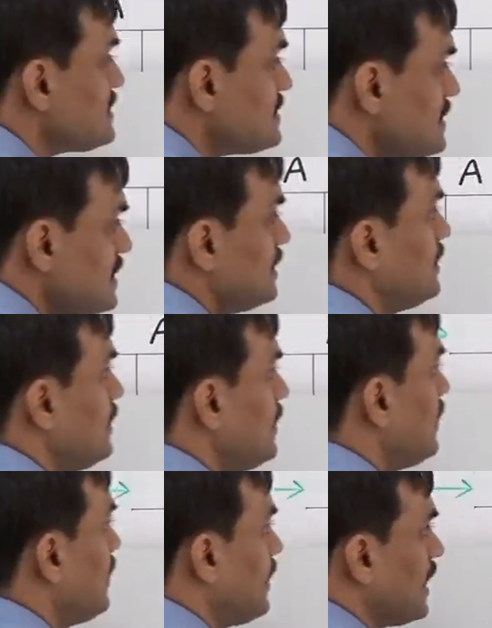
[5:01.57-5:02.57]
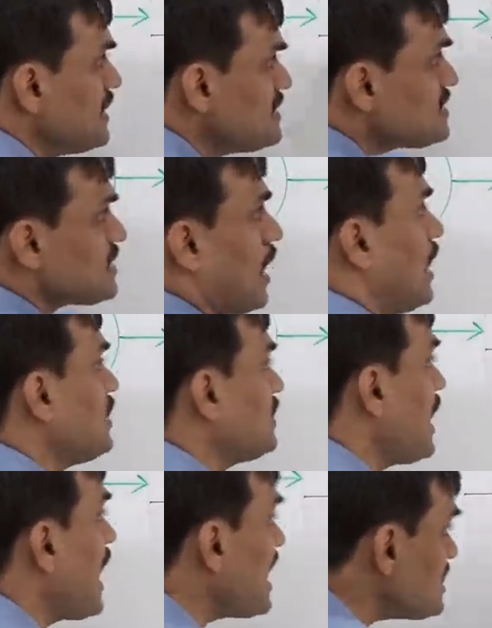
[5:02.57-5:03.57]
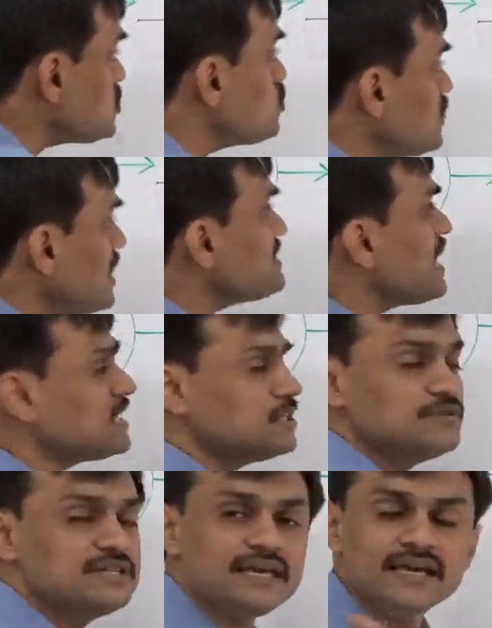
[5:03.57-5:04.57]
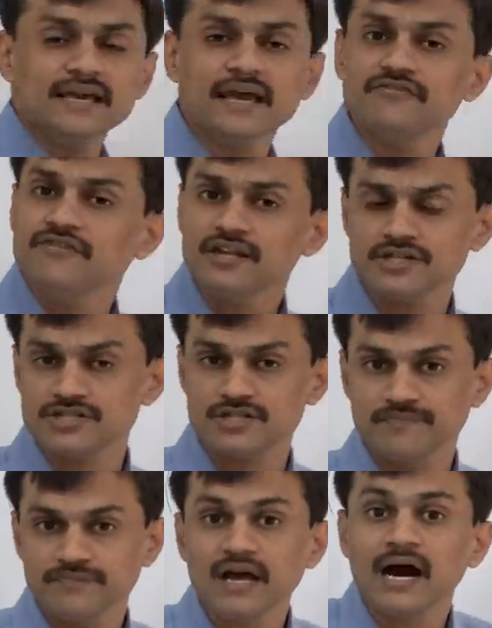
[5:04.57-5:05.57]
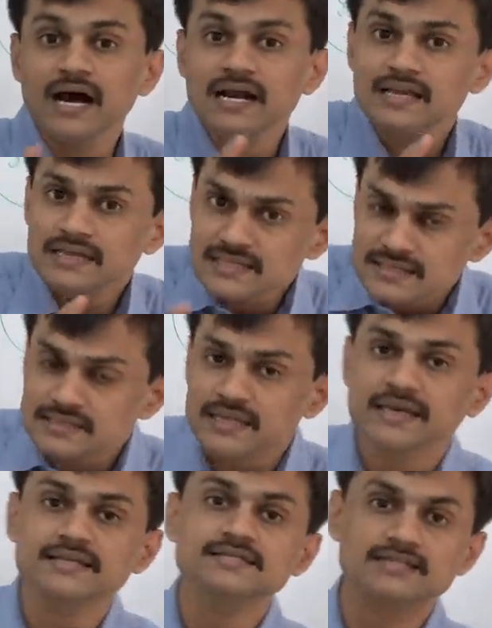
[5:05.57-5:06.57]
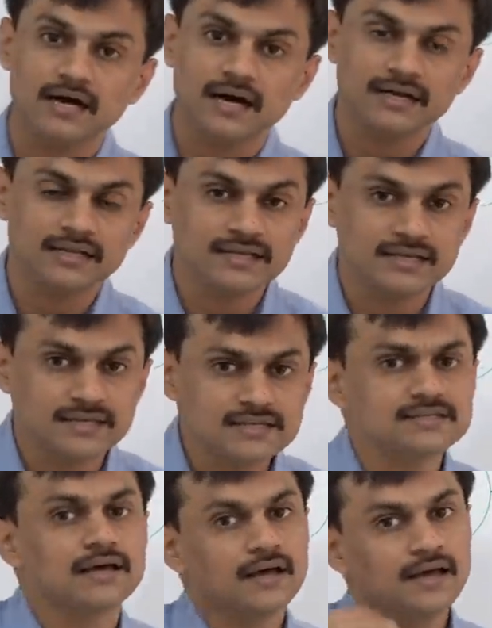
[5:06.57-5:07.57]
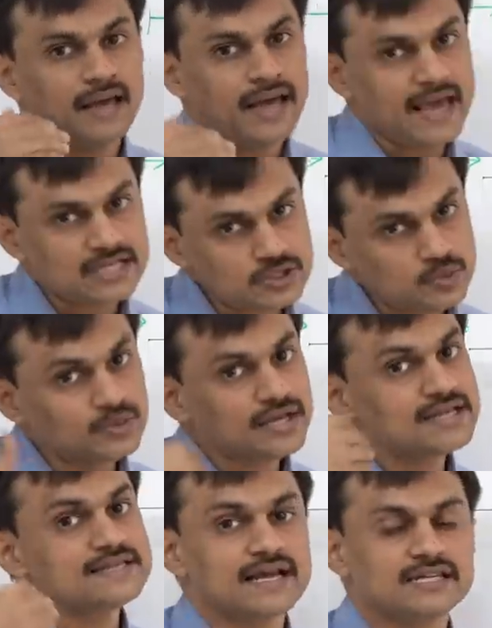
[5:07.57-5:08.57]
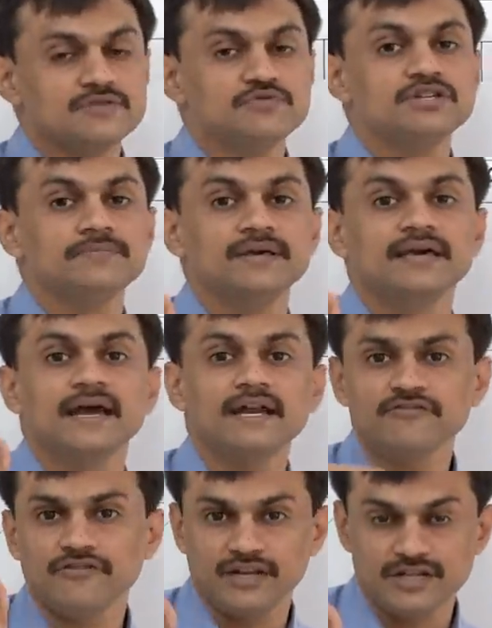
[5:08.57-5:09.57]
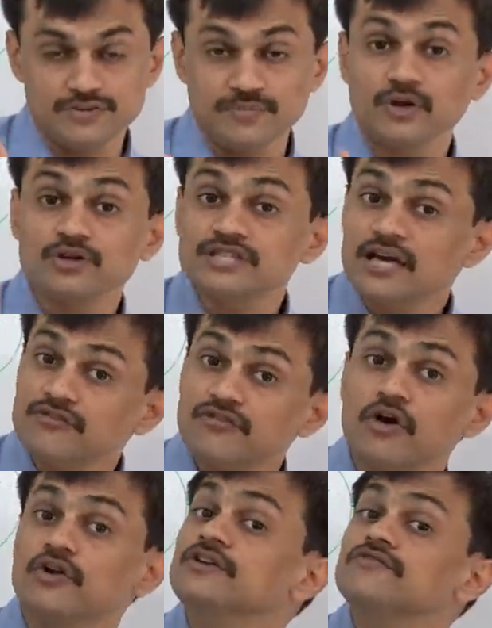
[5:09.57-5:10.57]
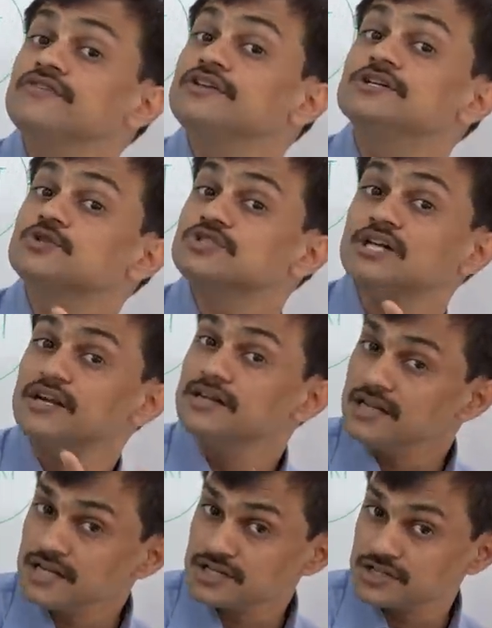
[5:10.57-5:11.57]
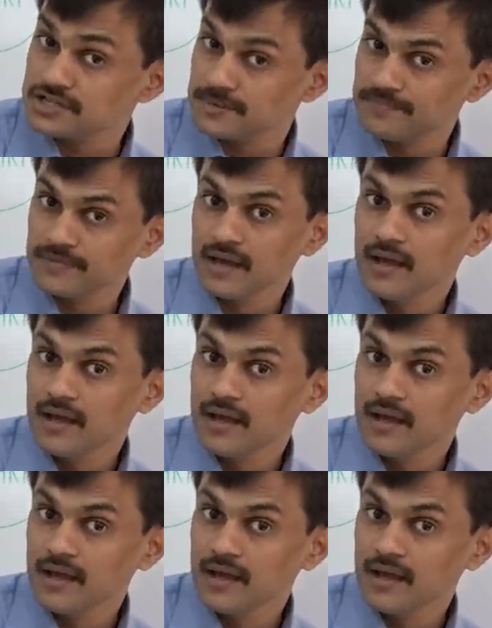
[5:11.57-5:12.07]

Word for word: C can start as soon as activity A get finished. The earliest they can start is as soon as activity B get finished because they are following finish to start relationship.